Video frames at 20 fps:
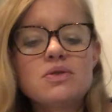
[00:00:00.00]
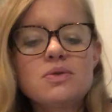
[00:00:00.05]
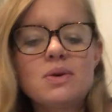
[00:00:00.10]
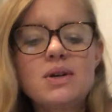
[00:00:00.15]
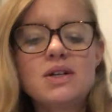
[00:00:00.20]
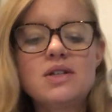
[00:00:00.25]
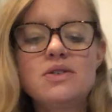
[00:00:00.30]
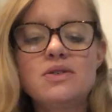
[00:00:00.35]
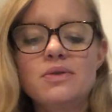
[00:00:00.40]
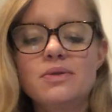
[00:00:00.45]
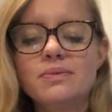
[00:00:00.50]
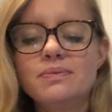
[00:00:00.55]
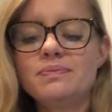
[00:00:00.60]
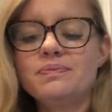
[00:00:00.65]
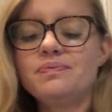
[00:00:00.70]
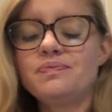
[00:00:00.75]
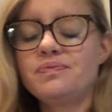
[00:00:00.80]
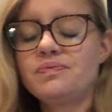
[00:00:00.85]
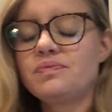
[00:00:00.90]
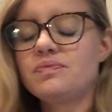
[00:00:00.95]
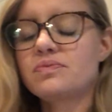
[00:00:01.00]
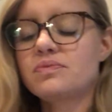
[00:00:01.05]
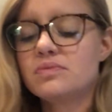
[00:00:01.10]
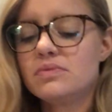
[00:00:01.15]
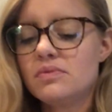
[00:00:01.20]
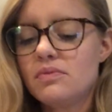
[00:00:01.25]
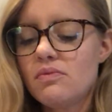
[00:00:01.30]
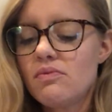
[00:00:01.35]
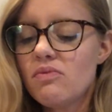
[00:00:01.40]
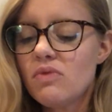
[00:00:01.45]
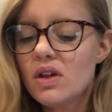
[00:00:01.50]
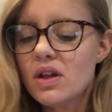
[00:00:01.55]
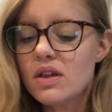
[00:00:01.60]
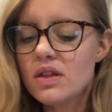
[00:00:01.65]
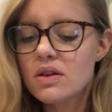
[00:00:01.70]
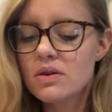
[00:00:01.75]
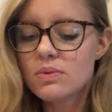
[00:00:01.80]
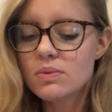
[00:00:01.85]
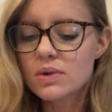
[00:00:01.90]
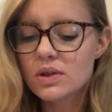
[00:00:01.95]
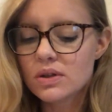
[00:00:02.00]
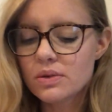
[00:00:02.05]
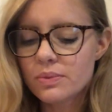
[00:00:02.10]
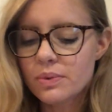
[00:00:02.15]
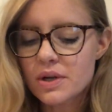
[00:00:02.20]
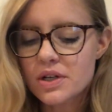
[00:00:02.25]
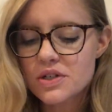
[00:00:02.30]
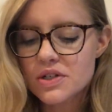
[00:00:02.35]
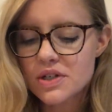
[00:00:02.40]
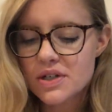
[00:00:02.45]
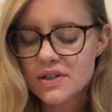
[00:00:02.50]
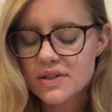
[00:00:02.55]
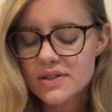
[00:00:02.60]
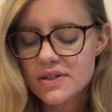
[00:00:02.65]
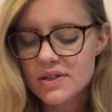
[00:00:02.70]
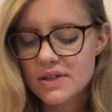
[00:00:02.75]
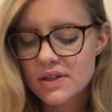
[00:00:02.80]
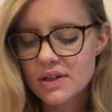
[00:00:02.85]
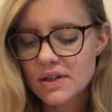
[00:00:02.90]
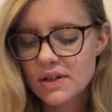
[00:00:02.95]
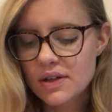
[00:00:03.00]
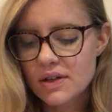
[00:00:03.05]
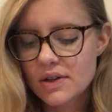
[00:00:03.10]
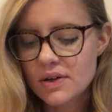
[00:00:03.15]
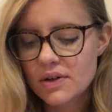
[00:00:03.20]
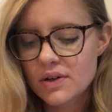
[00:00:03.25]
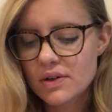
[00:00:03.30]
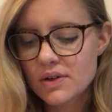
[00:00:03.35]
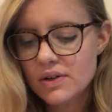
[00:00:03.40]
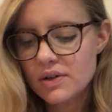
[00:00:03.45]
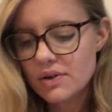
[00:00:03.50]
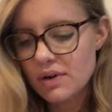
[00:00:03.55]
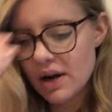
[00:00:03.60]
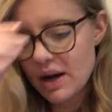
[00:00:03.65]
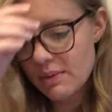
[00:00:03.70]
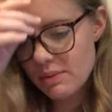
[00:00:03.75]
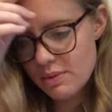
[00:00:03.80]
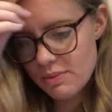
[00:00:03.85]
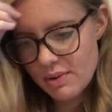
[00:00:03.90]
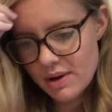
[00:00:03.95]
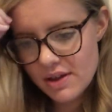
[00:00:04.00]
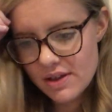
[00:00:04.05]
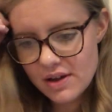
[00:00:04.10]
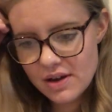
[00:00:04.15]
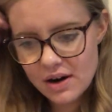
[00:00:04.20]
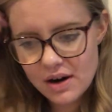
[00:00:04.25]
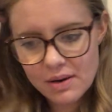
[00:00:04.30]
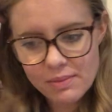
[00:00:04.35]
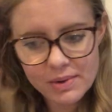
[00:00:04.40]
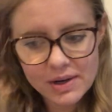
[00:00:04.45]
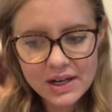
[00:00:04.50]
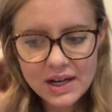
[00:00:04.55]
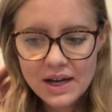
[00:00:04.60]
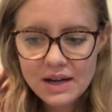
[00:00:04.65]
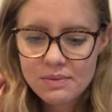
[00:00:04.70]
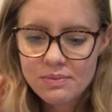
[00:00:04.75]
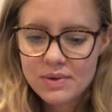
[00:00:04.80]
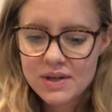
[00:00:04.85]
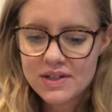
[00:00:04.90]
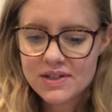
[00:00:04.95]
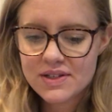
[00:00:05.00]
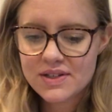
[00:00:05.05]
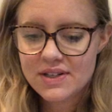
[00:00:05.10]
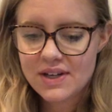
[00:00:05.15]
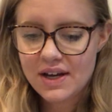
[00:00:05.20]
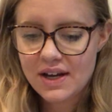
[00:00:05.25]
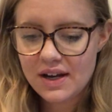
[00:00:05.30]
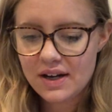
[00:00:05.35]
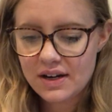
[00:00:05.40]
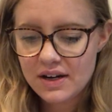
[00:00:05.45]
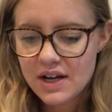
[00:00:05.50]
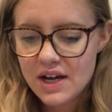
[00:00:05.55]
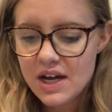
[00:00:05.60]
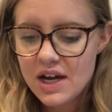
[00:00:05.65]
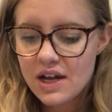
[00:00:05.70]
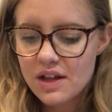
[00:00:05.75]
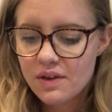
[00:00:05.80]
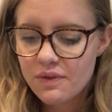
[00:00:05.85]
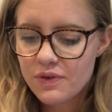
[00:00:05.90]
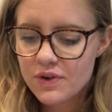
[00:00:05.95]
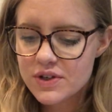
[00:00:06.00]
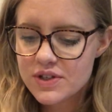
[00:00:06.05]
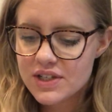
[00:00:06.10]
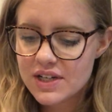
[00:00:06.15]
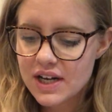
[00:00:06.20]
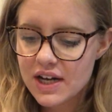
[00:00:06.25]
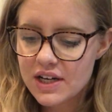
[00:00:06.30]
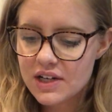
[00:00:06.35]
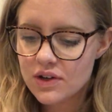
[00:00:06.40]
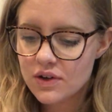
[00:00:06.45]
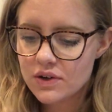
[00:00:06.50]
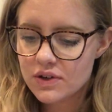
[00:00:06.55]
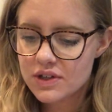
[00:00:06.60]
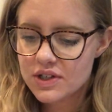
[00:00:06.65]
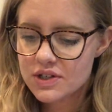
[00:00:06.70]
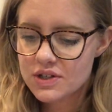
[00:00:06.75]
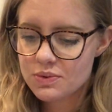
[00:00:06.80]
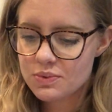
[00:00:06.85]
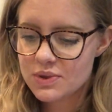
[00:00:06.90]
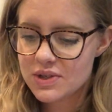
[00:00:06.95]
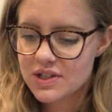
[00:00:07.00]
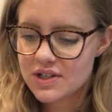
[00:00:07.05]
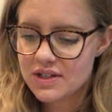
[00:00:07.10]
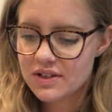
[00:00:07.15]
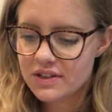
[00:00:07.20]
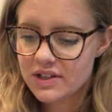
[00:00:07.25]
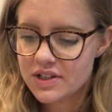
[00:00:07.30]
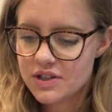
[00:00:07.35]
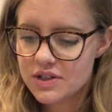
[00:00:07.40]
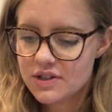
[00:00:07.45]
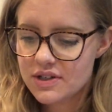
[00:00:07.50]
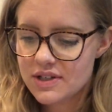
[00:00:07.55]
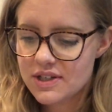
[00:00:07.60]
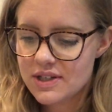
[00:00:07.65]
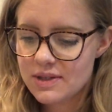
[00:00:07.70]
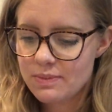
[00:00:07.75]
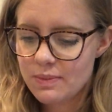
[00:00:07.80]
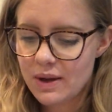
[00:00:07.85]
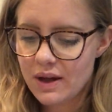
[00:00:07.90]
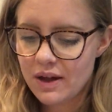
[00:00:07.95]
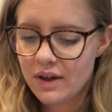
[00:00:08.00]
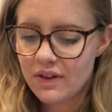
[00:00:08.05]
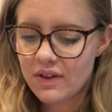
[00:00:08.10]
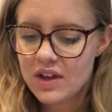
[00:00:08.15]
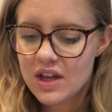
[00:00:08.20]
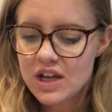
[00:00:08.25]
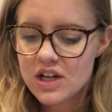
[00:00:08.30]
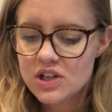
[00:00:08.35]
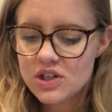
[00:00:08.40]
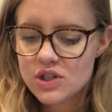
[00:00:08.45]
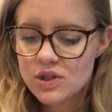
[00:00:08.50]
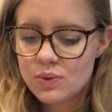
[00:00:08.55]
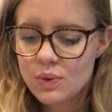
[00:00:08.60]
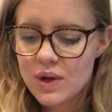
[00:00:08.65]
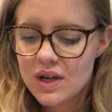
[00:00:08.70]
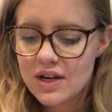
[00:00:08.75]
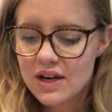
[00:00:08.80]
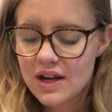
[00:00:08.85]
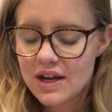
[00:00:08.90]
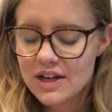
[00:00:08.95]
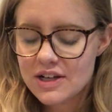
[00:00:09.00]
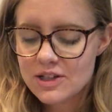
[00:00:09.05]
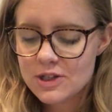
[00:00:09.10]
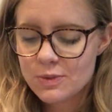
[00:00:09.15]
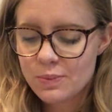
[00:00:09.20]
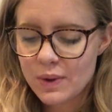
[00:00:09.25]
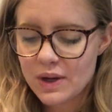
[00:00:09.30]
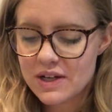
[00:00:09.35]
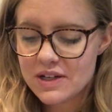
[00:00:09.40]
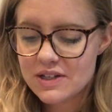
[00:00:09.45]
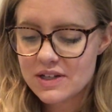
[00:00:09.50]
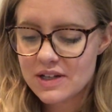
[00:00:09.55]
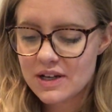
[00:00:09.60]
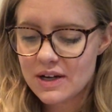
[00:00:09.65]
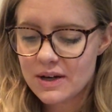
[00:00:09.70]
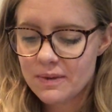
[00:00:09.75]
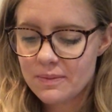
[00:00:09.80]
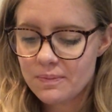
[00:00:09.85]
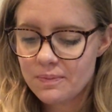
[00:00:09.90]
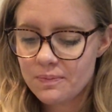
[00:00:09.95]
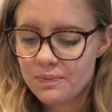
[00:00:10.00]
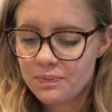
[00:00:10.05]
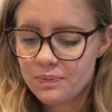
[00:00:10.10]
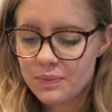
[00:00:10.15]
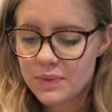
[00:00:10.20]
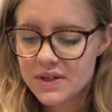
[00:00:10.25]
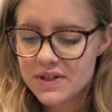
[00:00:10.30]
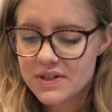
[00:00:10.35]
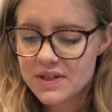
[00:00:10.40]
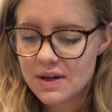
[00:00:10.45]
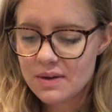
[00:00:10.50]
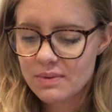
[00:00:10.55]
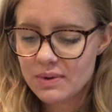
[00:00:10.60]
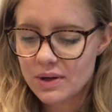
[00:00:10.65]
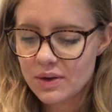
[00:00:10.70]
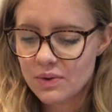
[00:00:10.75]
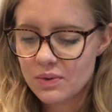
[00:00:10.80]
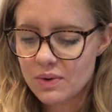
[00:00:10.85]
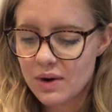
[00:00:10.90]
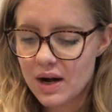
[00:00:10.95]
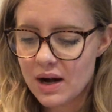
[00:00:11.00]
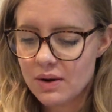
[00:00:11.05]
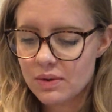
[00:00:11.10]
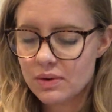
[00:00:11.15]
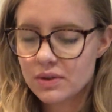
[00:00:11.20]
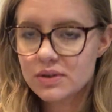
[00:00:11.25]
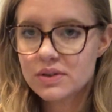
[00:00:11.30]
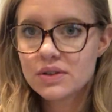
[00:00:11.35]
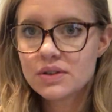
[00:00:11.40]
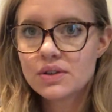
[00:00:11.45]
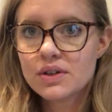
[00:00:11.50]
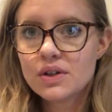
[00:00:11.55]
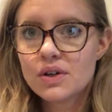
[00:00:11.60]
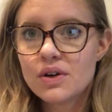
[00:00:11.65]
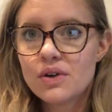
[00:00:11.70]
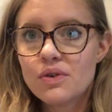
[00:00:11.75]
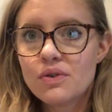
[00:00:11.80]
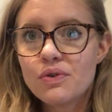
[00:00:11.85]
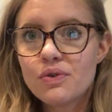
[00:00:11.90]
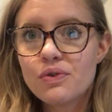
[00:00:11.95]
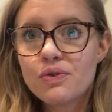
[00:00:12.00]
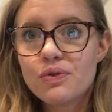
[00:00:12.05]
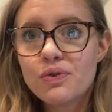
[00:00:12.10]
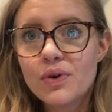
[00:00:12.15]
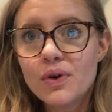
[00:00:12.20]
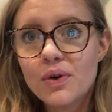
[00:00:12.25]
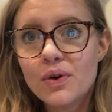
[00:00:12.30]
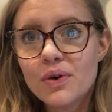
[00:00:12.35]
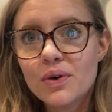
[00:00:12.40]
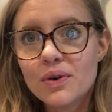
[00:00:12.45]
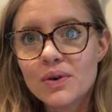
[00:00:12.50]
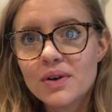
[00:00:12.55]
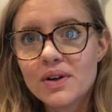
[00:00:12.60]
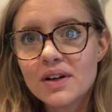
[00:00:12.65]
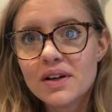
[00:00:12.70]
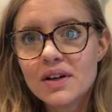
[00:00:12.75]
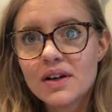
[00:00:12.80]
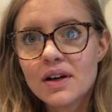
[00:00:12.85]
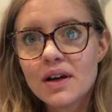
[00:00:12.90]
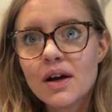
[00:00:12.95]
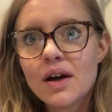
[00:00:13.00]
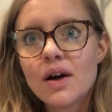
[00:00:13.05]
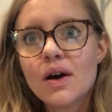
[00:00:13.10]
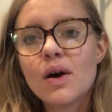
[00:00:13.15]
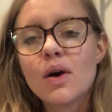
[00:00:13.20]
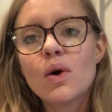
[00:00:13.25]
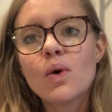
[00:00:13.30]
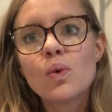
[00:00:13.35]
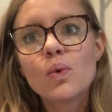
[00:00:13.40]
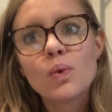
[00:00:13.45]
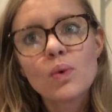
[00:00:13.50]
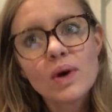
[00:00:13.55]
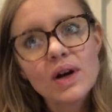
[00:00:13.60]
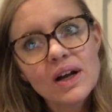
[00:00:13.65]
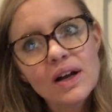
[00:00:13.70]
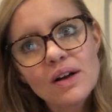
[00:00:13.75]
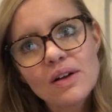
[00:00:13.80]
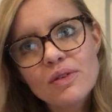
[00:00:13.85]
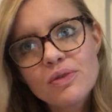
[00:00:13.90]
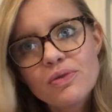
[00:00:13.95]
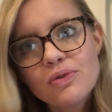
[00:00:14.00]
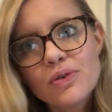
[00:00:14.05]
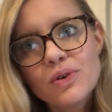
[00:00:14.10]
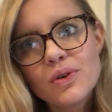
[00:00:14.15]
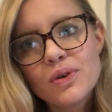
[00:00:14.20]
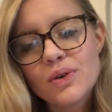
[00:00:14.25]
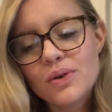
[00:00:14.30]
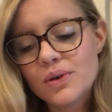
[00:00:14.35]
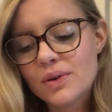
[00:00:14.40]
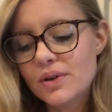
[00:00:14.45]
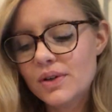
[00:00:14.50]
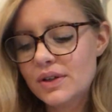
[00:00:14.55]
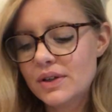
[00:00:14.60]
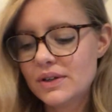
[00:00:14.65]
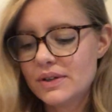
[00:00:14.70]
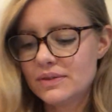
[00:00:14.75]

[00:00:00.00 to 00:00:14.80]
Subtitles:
22, The Wool Witches. The girl grabbed me by the arm and yanked me inside. The first thing I noticed was a delicious smell, sweet and spicy. My stomach growled. Food. Real food.